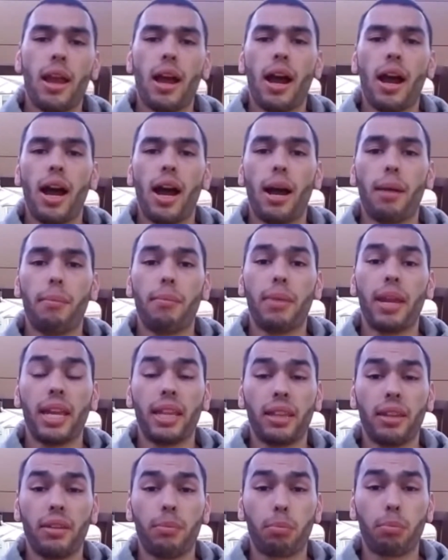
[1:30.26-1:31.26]

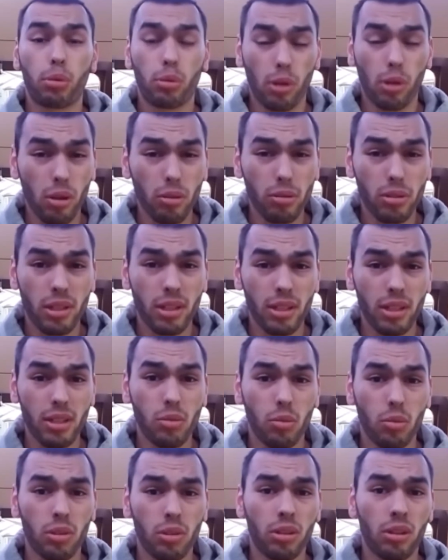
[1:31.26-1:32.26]
And the pros to
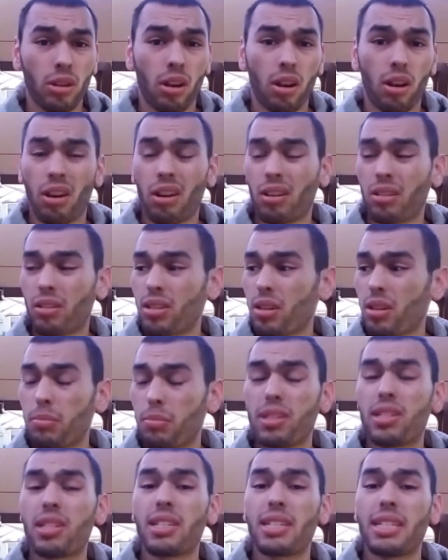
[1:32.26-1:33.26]
this one are
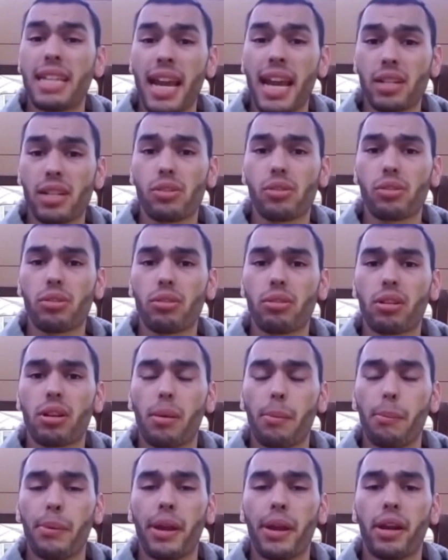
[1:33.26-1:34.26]
substantial
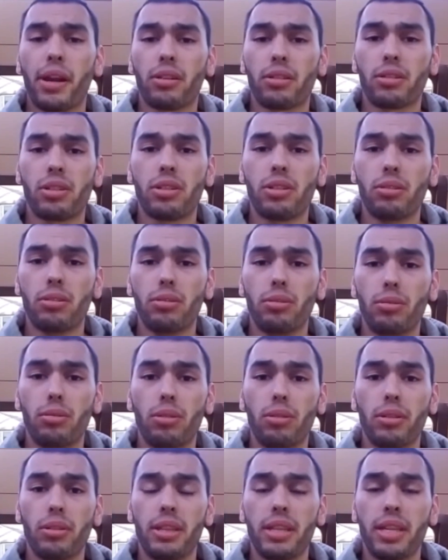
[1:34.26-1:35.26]
compared to
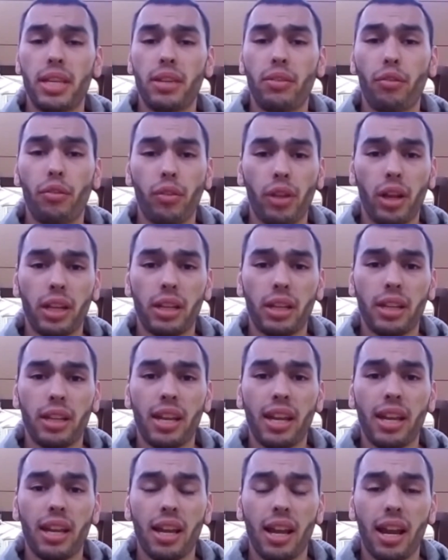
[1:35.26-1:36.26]
the flooded
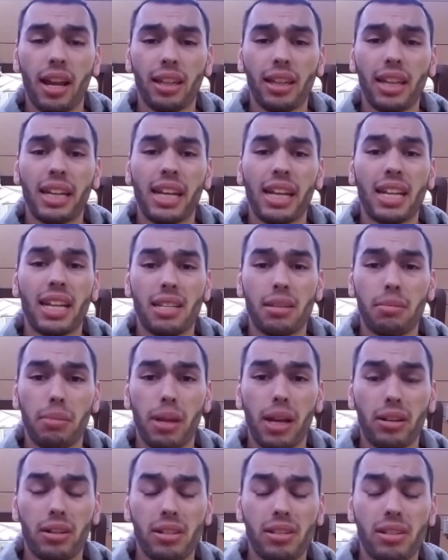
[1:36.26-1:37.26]
lead acid
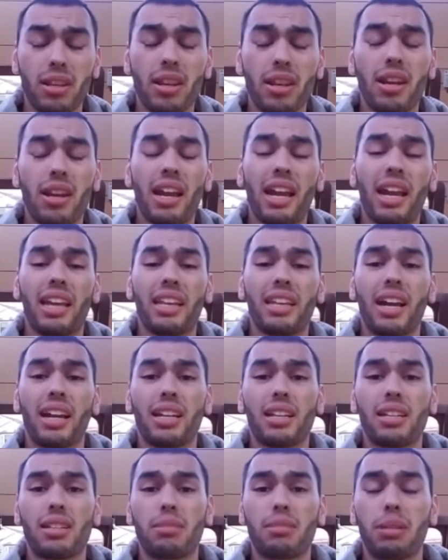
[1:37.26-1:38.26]
batteries. And that
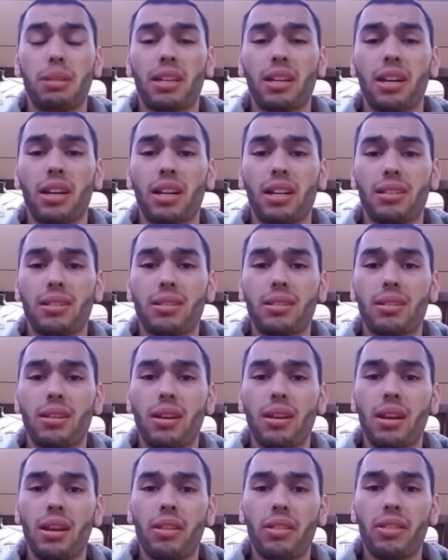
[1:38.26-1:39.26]
is because
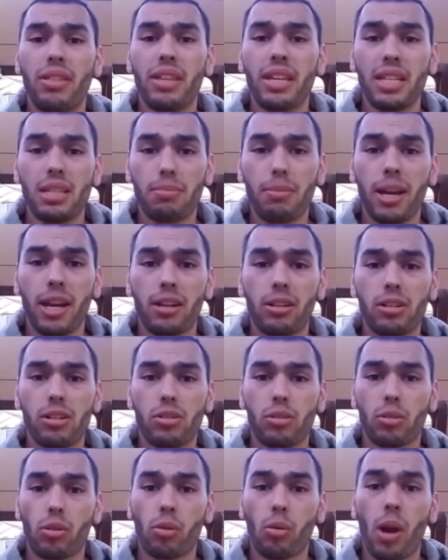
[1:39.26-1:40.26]
these
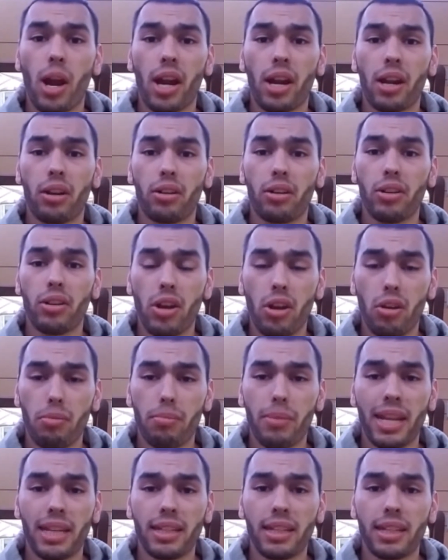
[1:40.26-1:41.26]
batteries require no
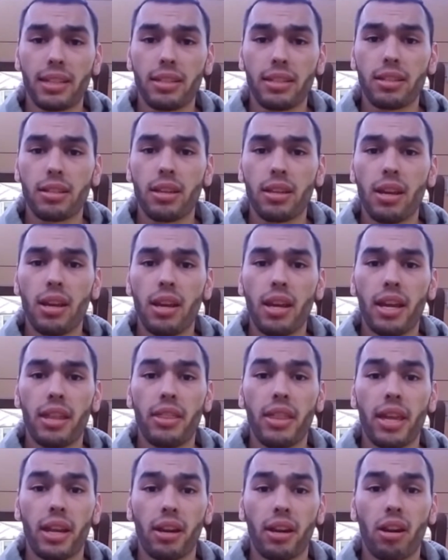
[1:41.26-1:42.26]
maintenance.
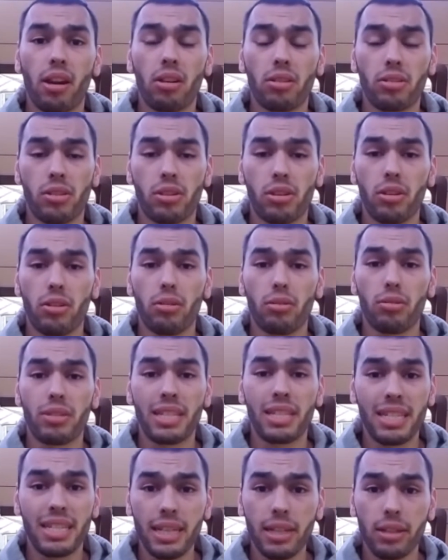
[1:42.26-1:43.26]
They're also
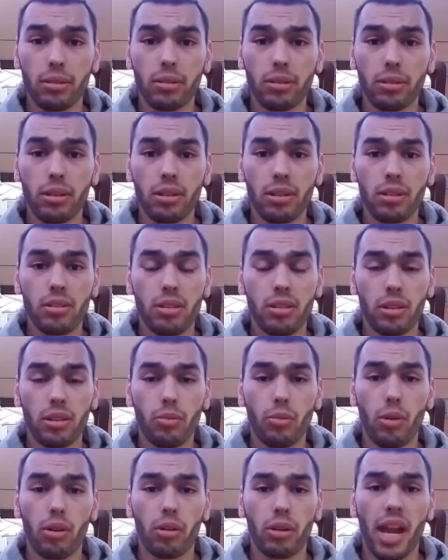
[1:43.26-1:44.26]
sealed, so you
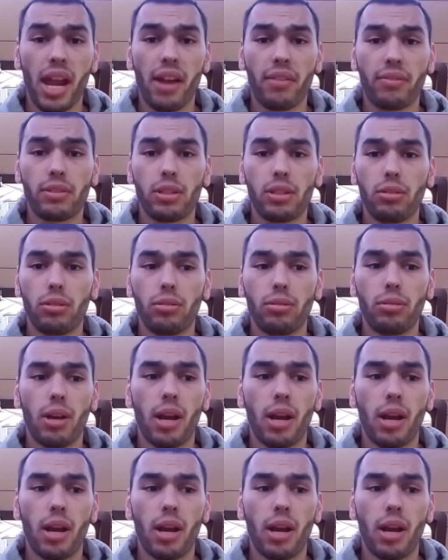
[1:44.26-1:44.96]
won't have to